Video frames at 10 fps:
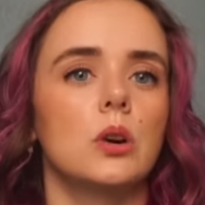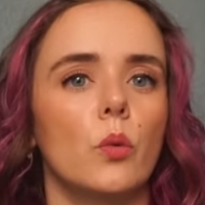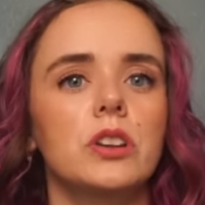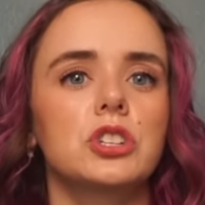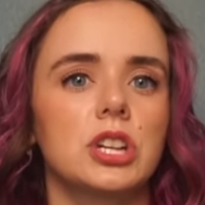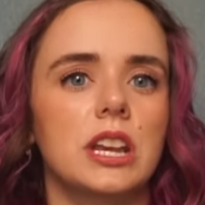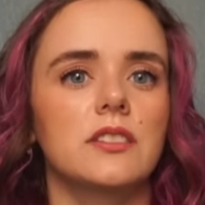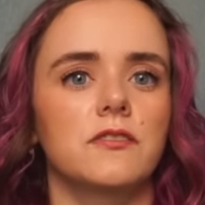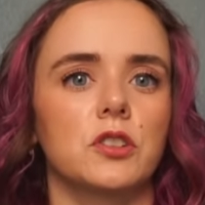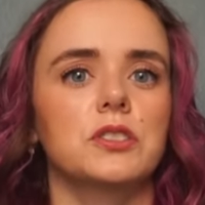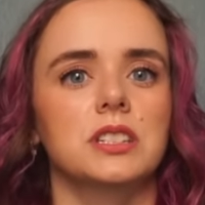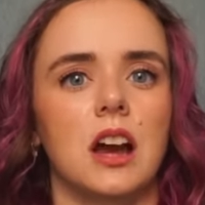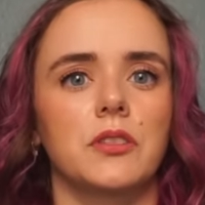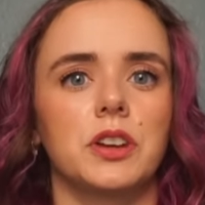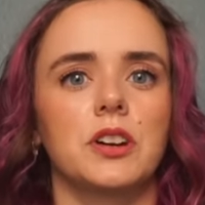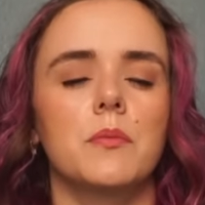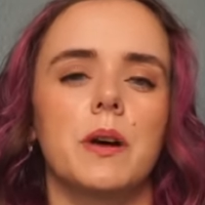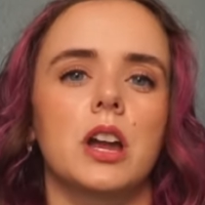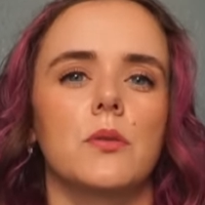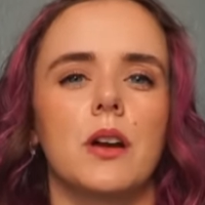When Shannon first got there
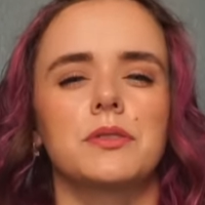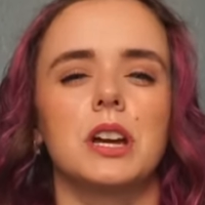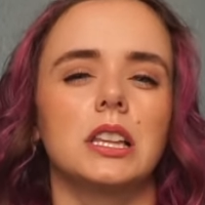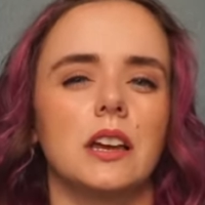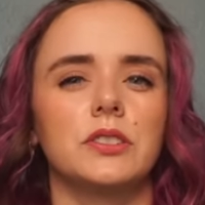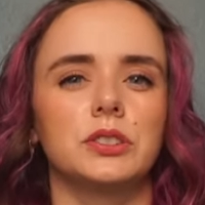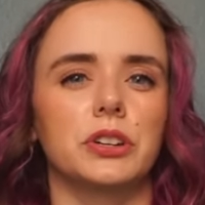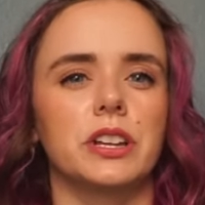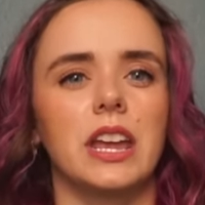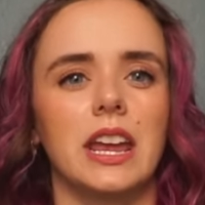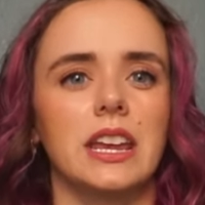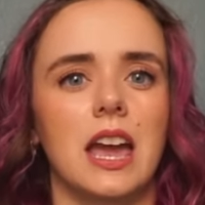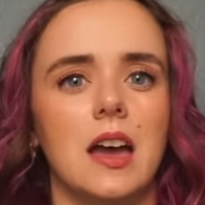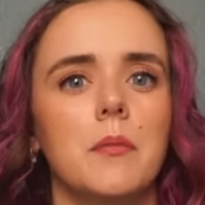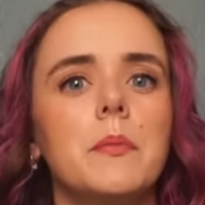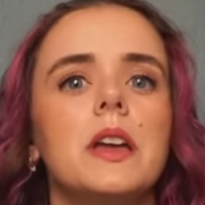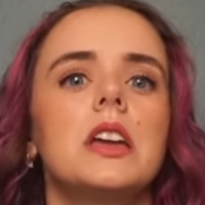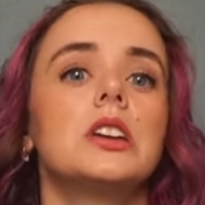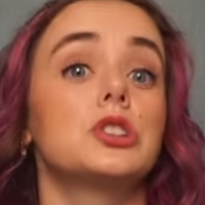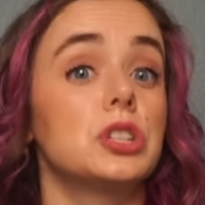by around eleven thirty a m,
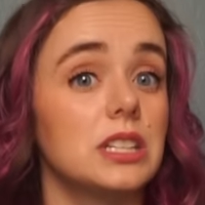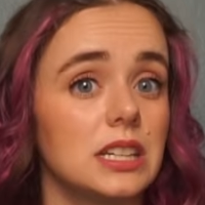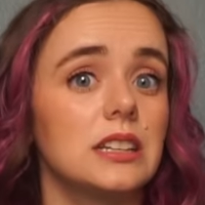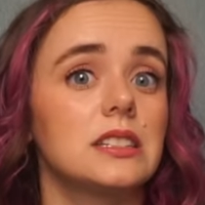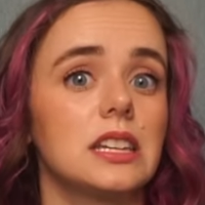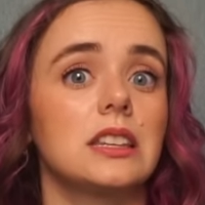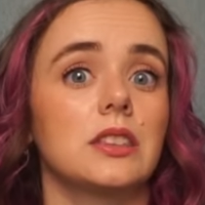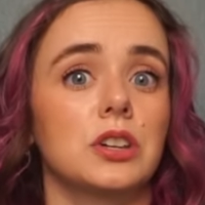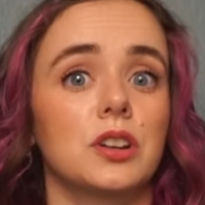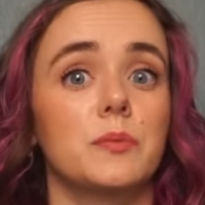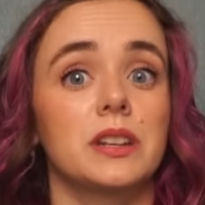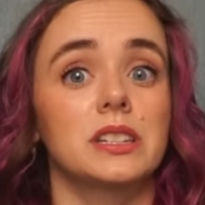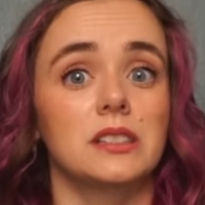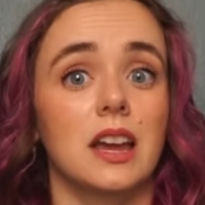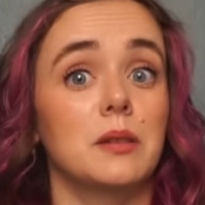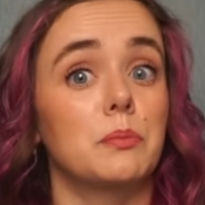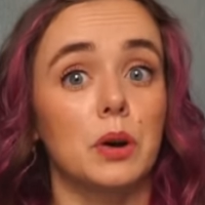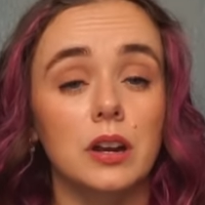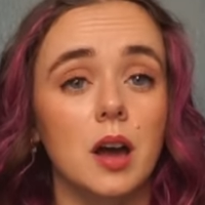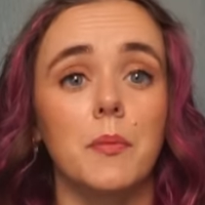she did see that there had been a sign
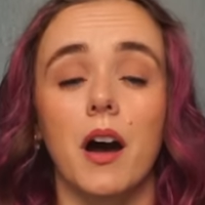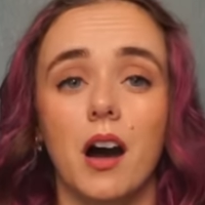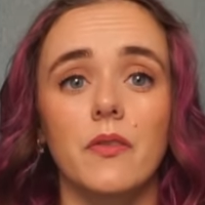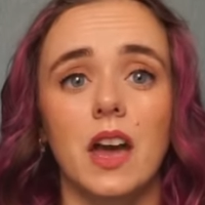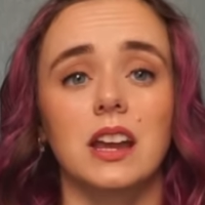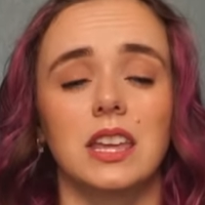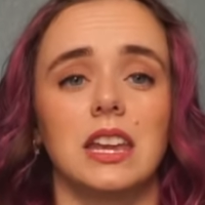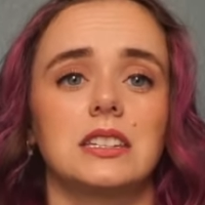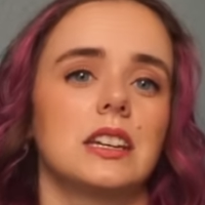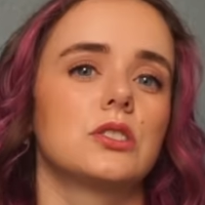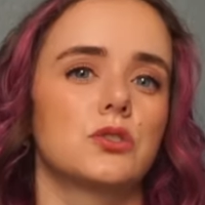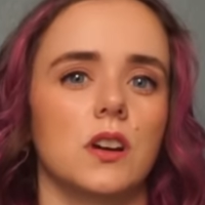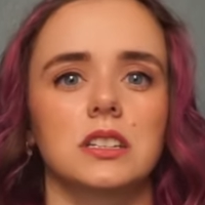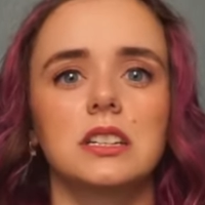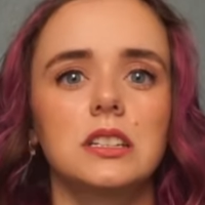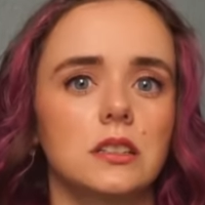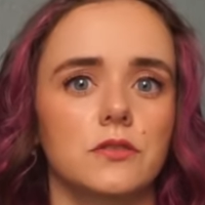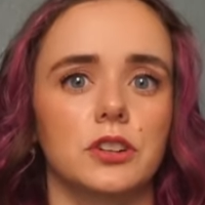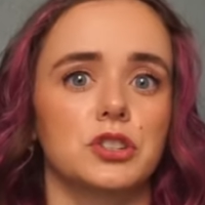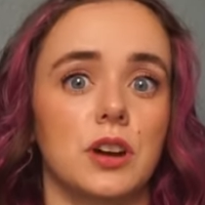put up on that gate instructing
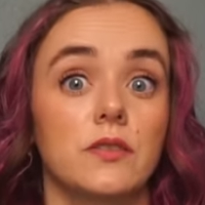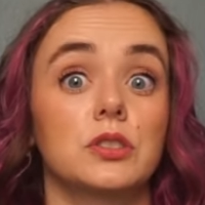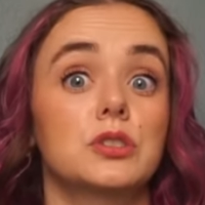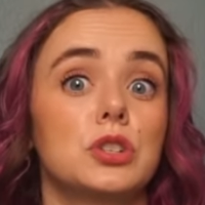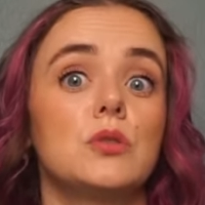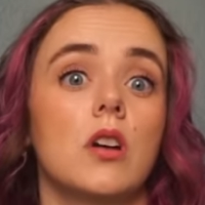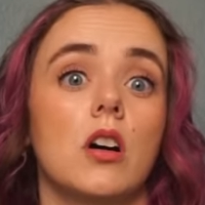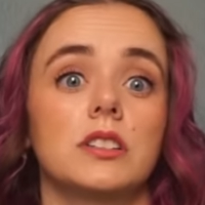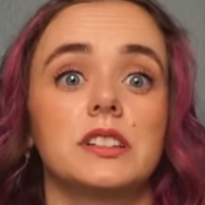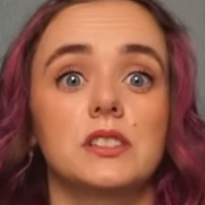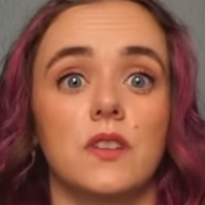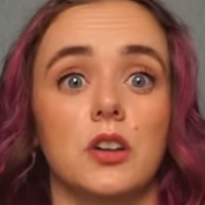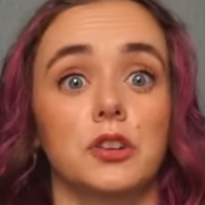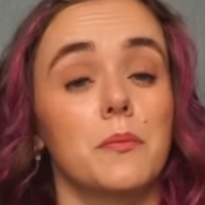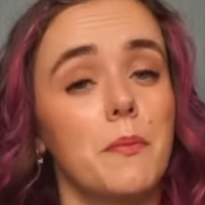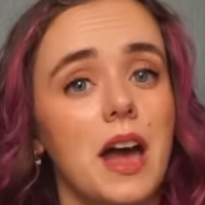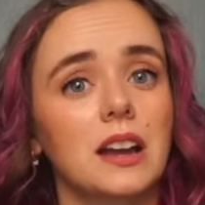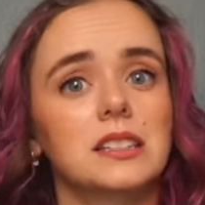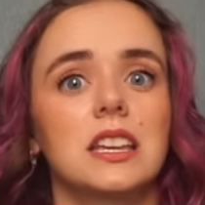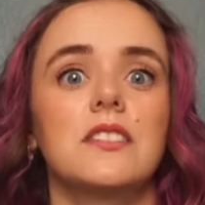delivery drivers to call his father,
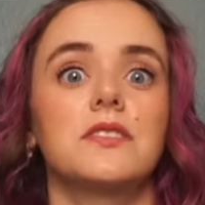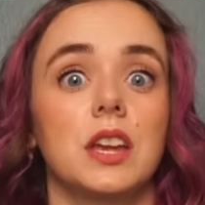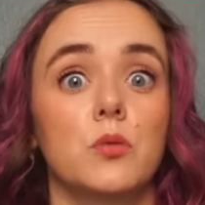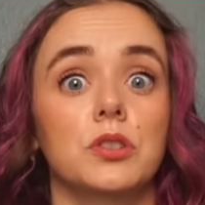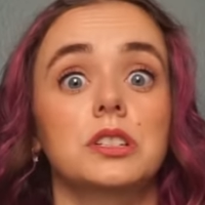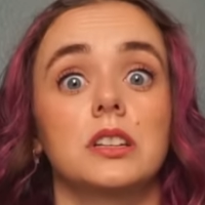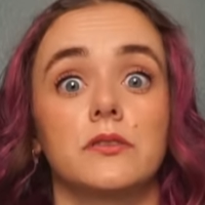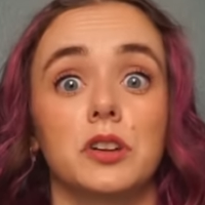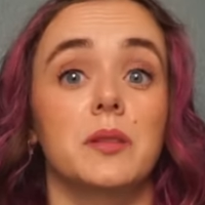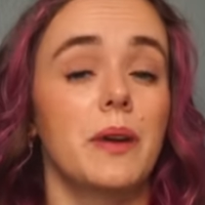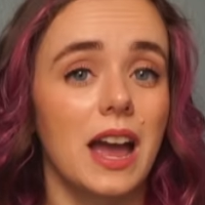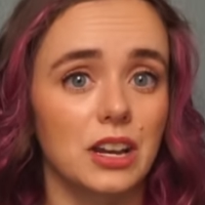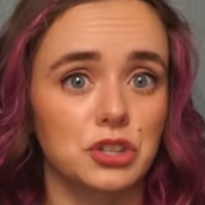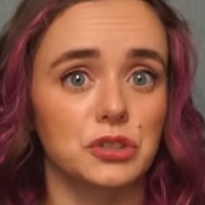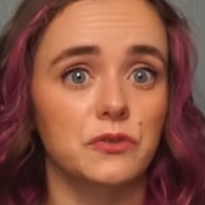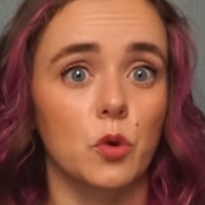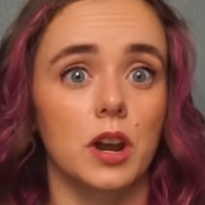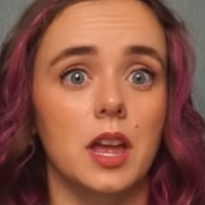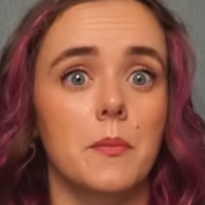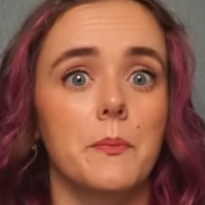Max, if they were delivering packages for
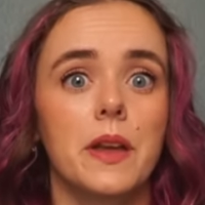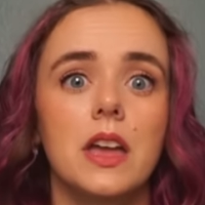him.